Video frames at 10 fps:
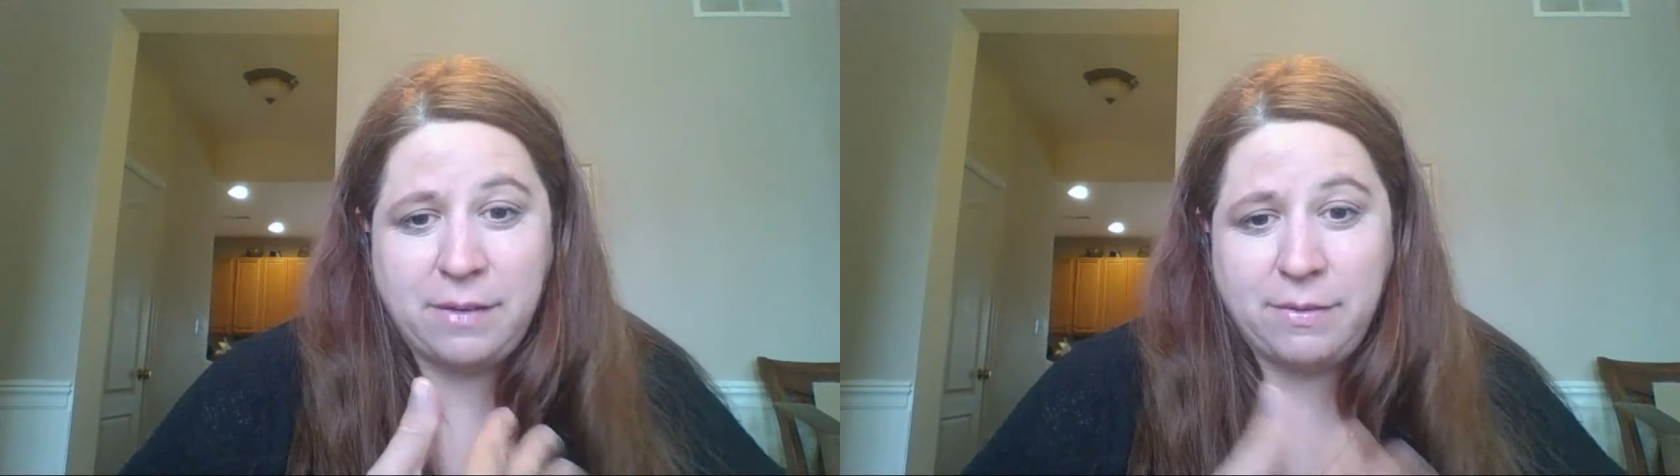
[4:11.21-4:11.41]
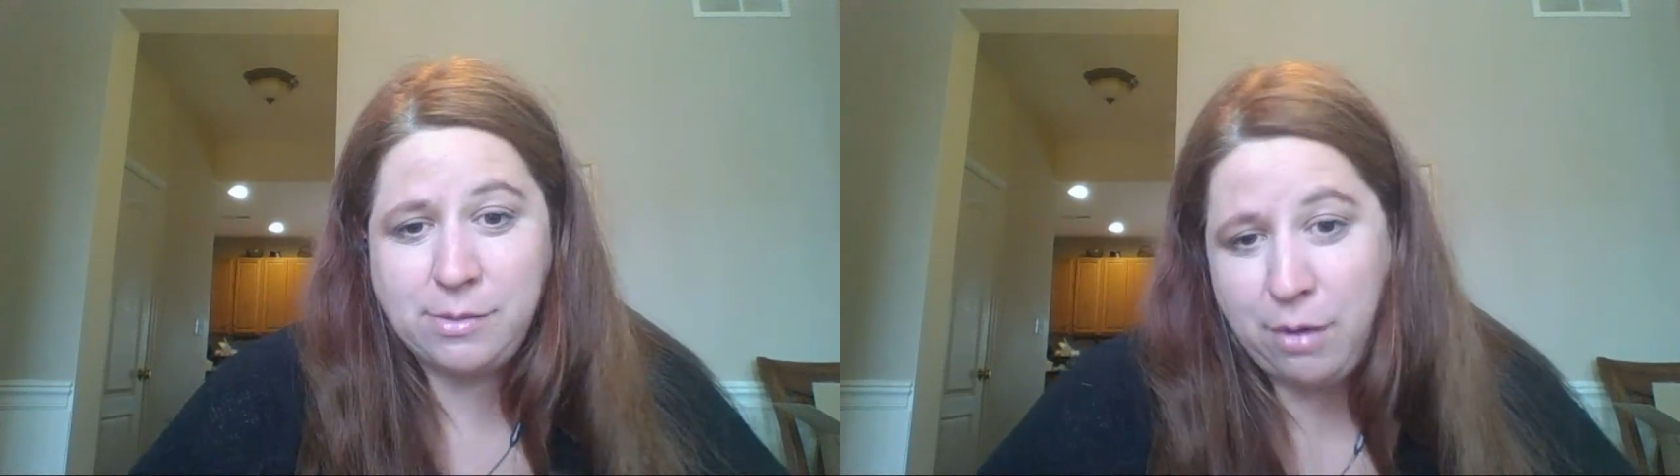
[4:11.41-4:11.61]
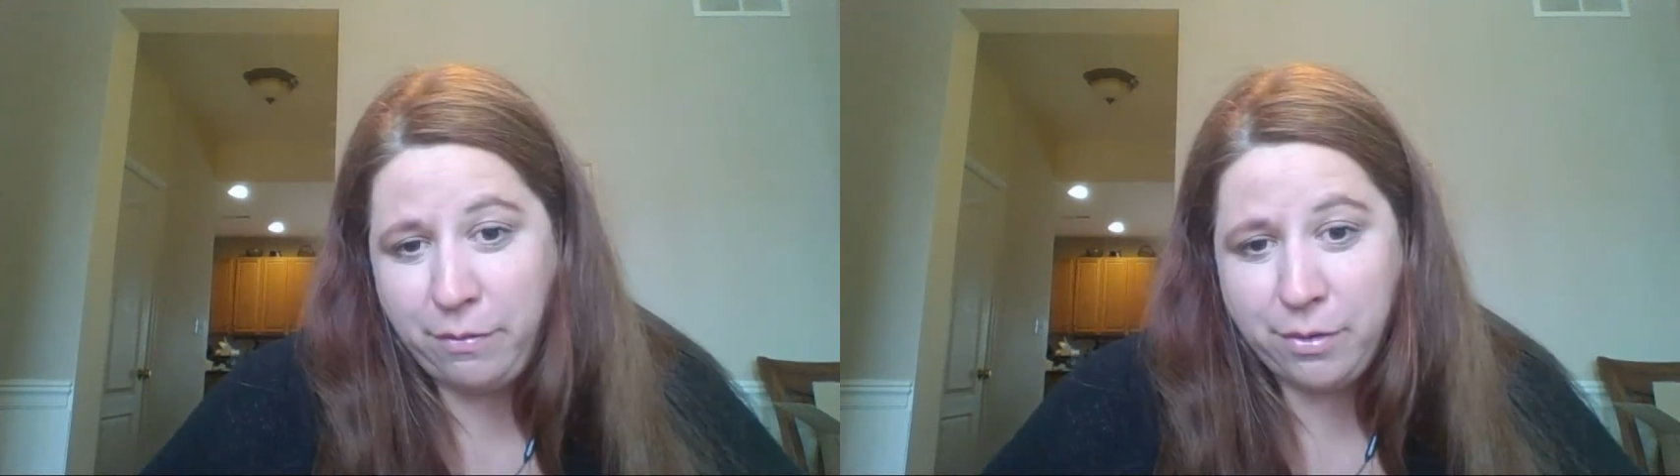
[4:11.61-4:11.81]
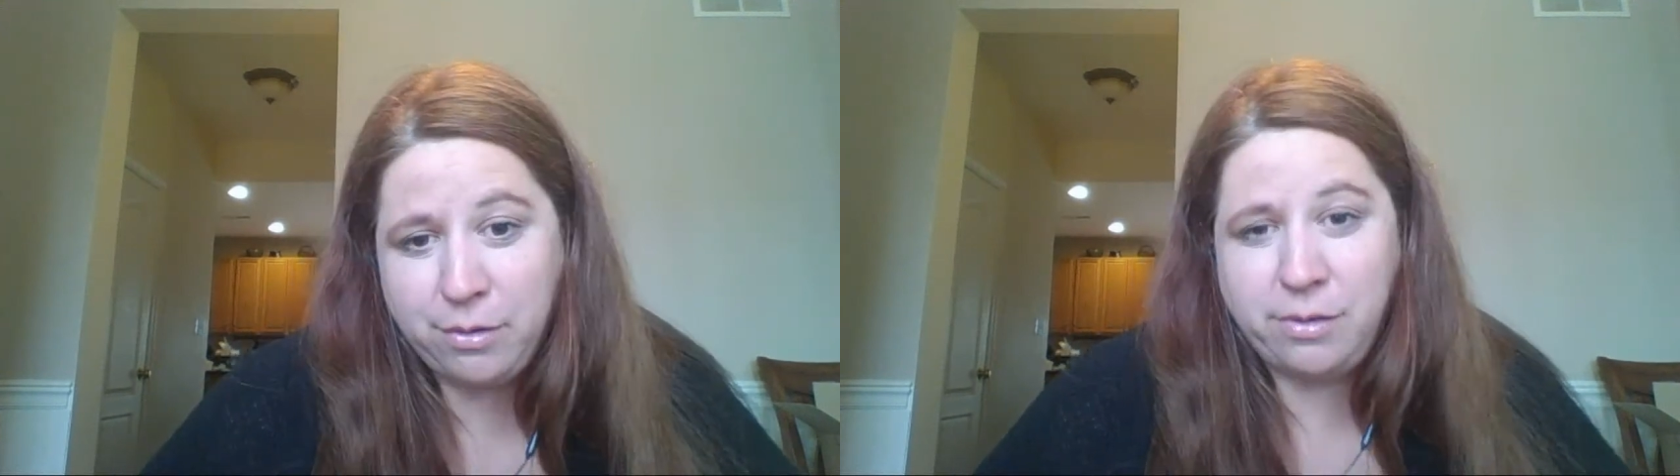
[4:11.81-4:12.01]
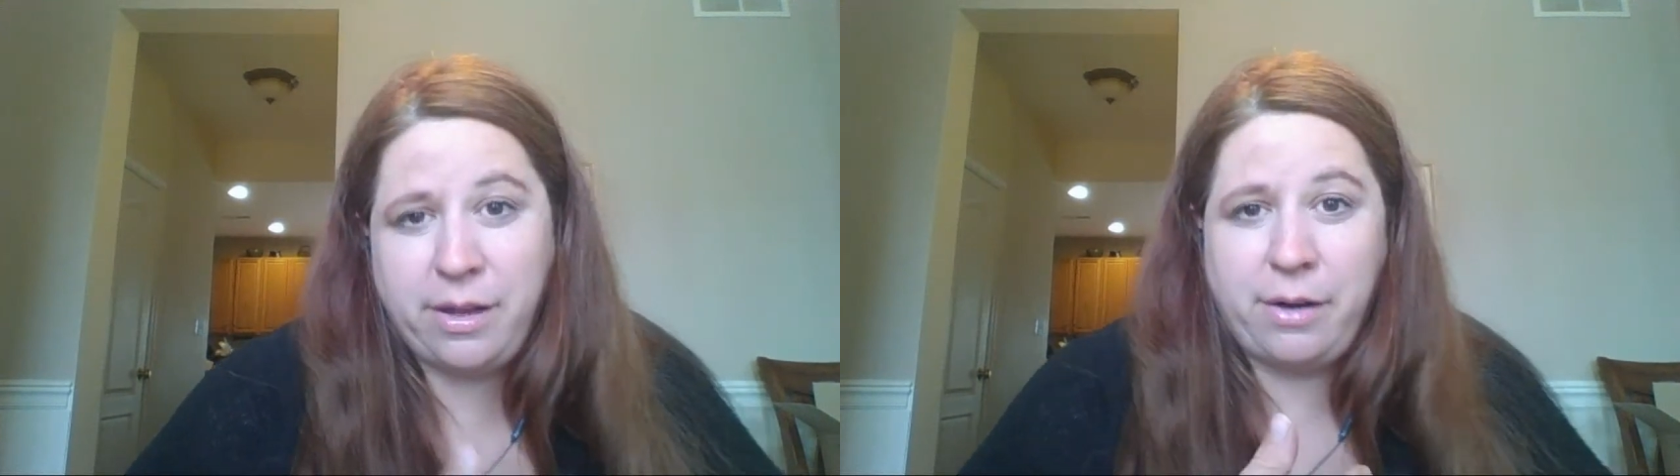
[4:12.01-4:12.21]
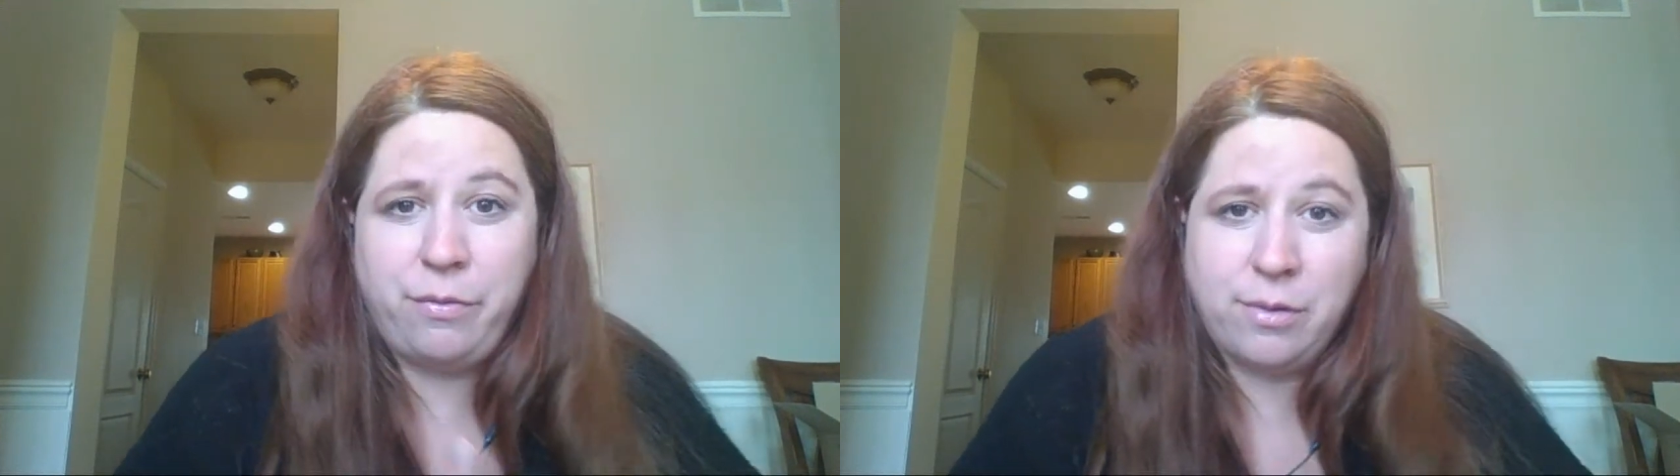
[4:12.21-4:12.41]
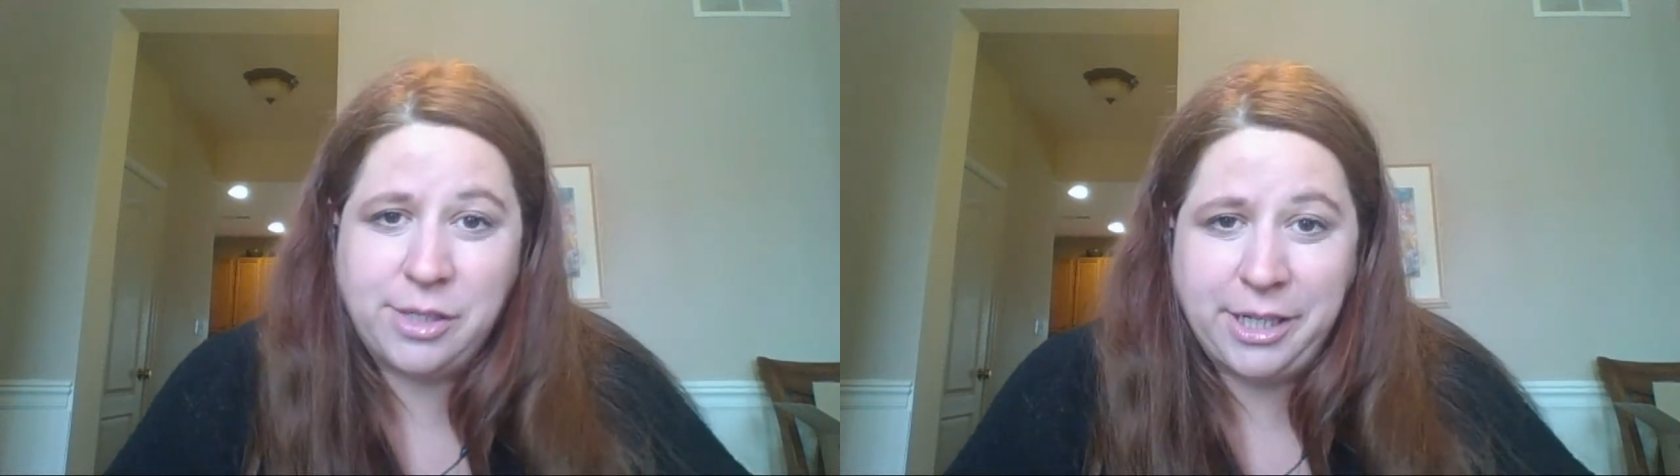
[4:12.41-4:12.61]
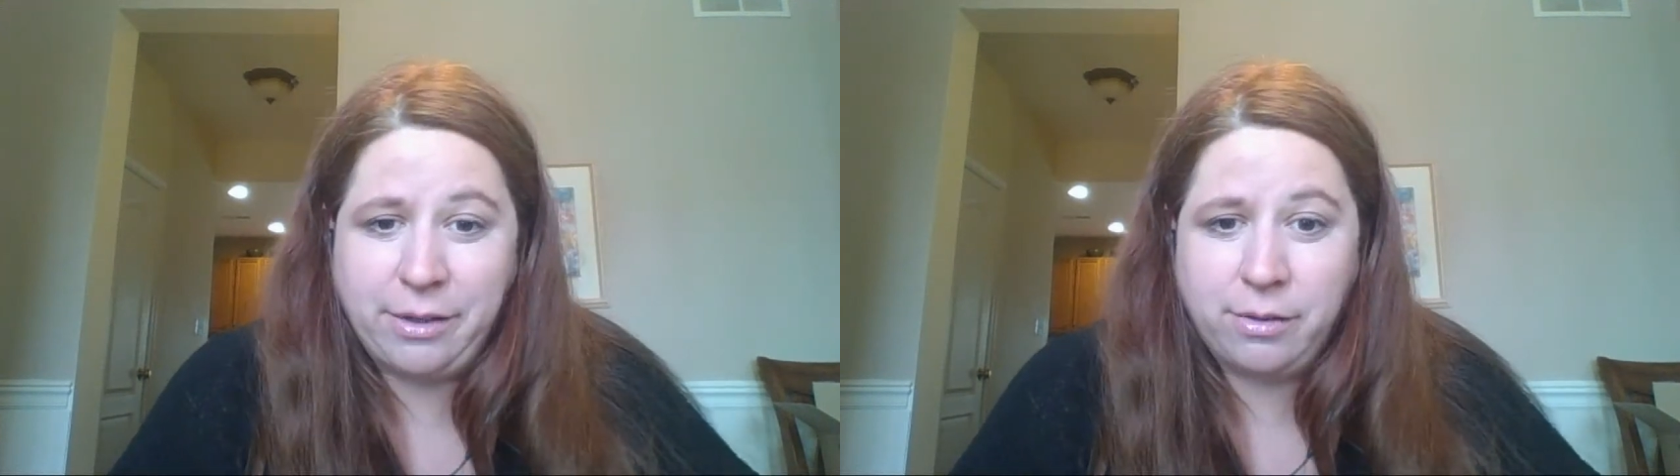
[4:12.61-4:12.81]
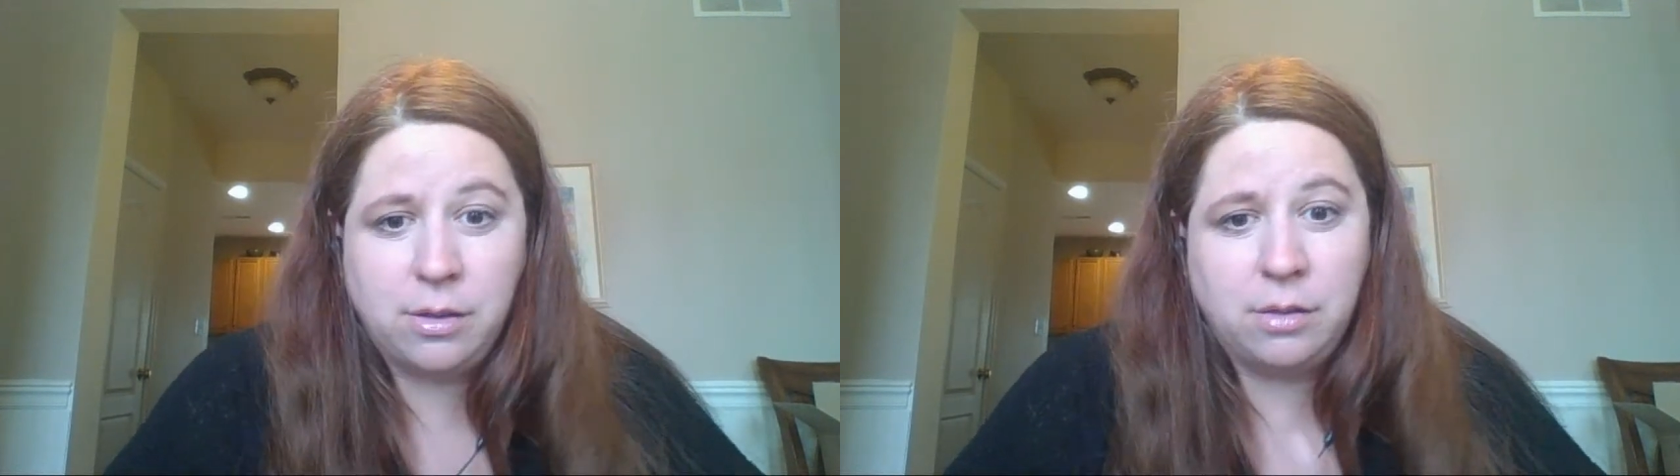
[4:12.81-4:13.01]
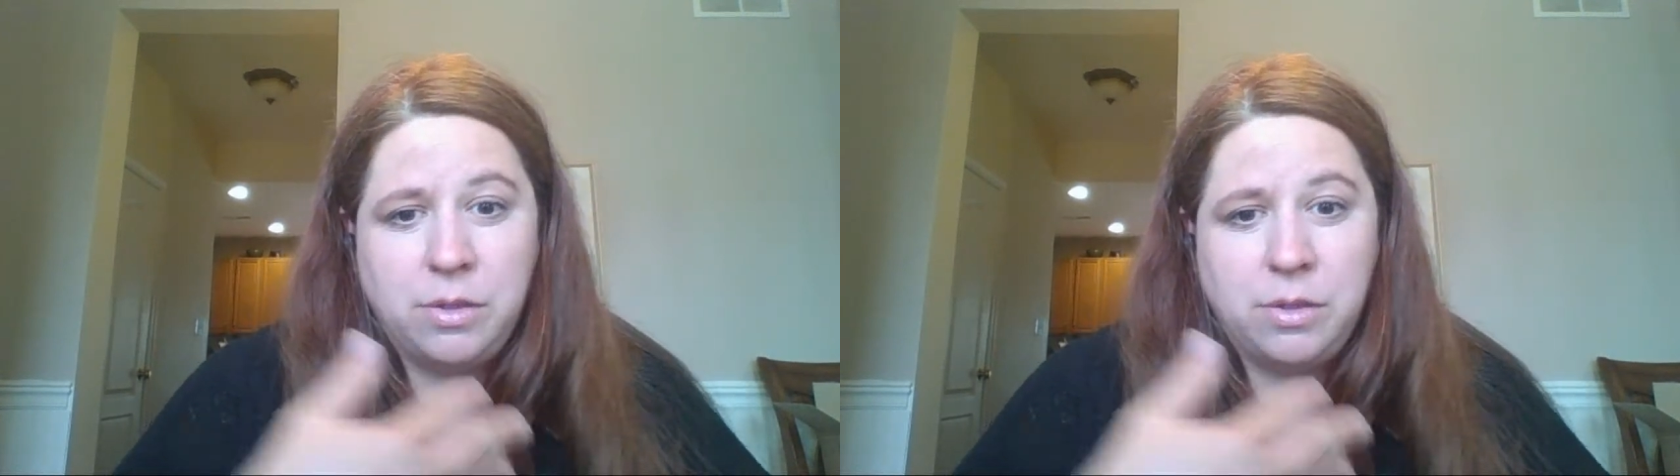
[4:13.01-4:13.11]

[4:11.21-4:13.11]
I have a 12-year-old and a 14-year-old,